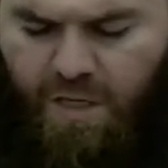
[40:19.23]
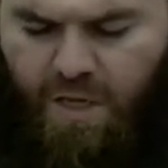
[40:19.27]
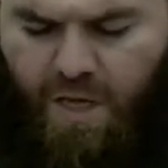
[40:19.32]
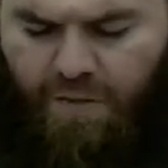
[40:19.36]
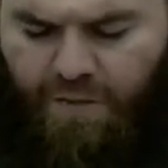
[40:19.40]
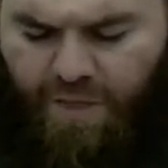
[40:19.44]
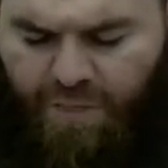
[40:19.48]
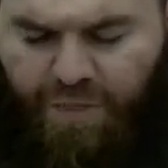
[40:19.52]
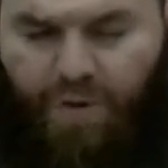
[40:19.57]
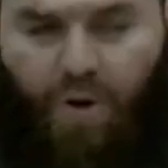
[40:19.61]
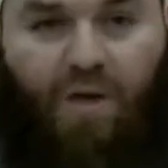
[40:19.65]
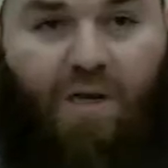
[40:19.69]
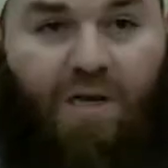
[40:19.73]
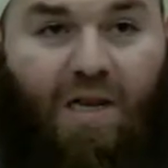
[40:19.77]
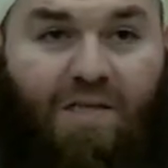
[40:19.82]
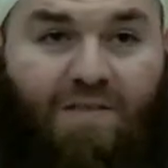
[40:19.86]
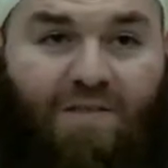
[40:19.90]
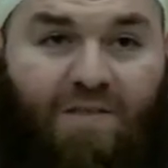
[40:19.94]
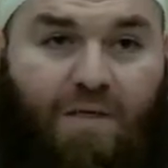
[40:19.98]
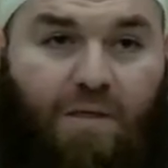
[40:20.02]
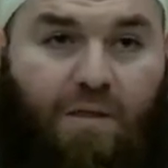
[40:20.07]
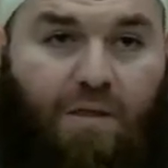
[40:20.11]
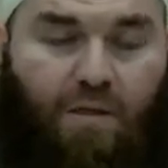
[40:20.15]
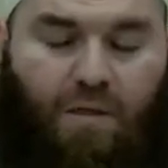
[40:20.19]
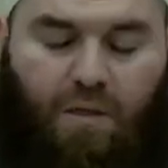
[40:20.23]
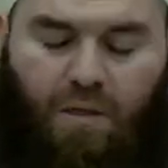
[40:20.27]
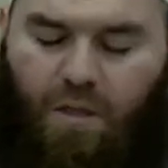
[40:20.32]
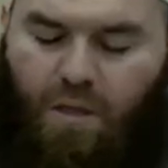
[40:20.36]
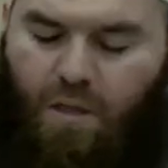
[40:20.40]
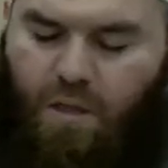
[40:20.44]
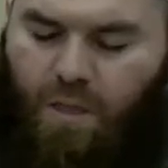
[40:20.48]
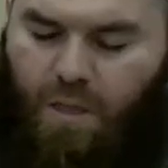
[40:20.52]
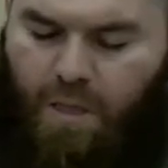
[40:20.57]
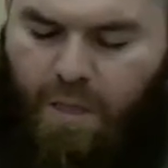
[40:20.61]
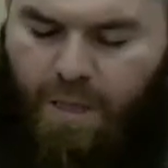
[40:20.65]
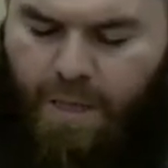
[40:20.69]
The third lesson
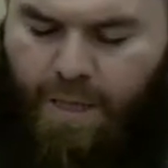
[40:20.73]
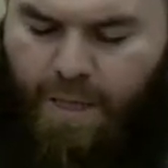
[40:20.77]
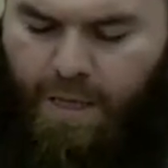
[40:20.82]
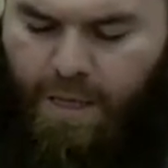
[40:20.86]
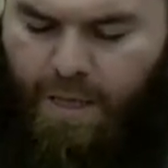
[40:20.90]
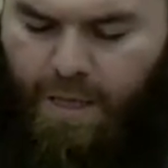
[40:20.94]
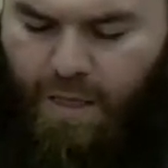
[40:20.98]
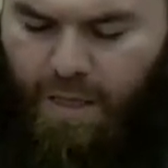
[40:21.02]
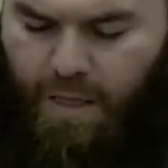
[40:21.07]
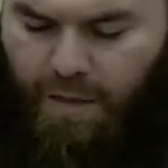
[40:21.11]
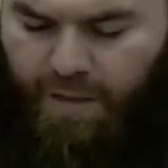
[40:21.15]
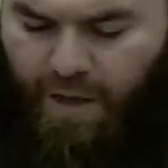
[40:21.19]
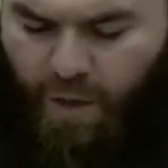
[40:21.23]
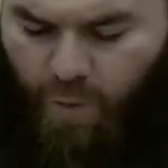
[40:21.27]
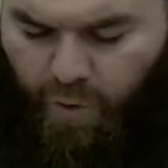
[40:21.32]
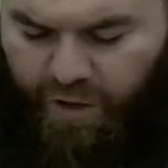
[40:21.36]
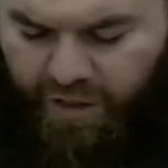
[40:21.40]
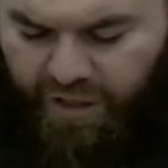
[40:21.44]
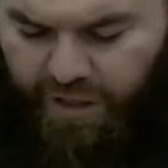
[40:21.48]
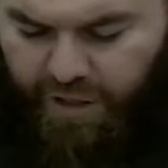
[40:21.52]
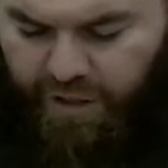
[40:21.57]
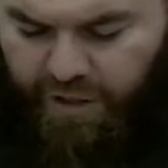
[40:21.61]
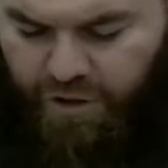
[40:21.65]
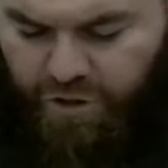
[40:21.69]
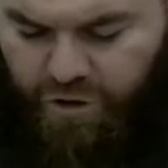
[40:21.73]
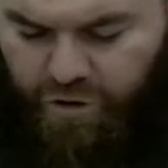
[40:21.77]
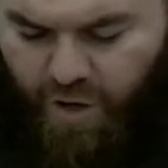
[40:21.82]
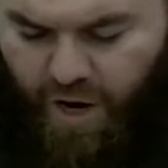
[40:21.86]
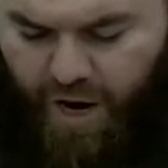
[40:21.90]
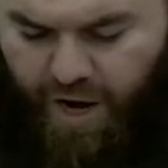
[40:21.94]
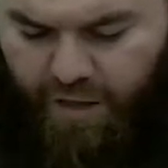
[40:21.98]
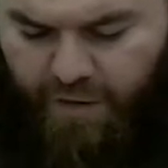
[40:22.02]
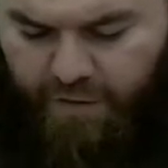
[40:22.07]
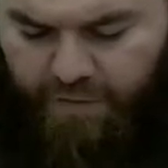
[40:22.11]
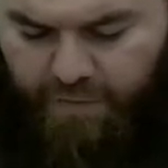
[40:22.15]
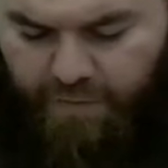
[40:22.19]
that we can
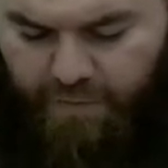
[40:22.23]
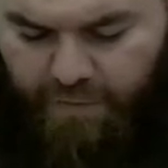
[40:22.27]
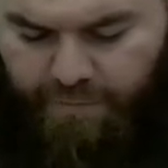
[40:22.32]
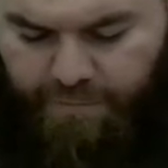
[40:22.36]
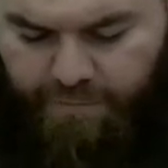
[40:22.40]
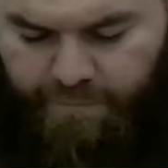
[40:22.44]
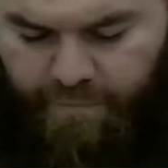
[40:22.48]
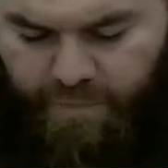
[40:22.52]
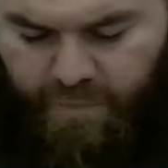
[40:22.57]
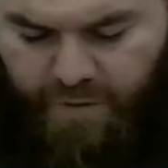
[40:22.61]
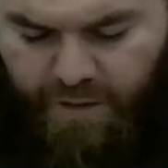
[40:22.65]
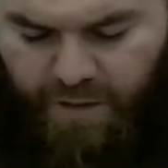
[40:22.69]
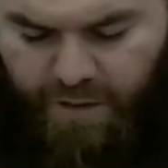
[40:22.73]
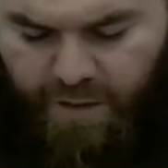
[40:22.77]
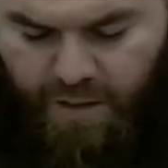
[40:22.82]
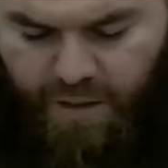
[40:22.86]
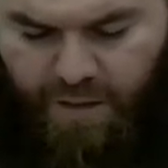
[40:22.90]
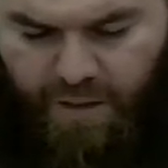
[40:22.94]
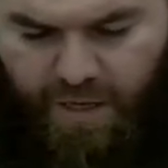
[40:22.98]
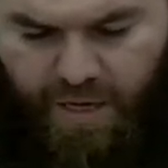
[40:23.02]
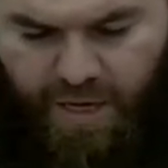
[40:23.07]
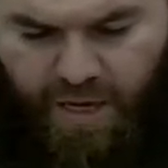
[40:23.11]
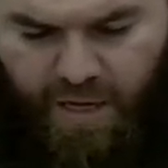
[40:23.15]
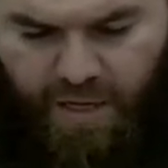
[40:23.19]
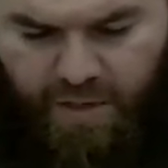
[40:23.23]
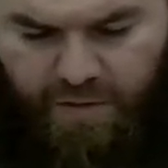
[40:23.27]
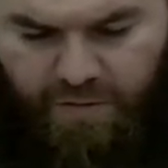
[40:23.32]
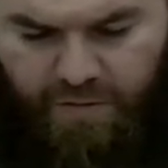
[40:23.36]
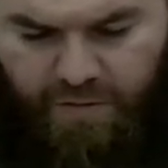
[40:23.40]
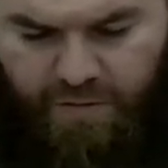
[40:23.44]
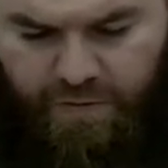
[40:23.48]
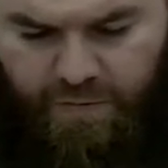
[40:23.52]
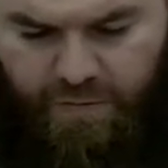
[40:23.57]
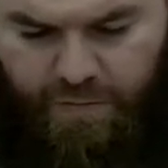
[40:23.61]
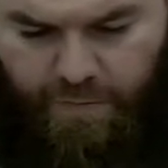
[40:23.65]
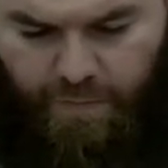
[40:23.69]
extract
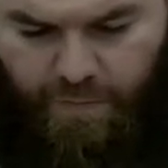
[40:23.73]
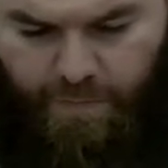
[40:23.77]
is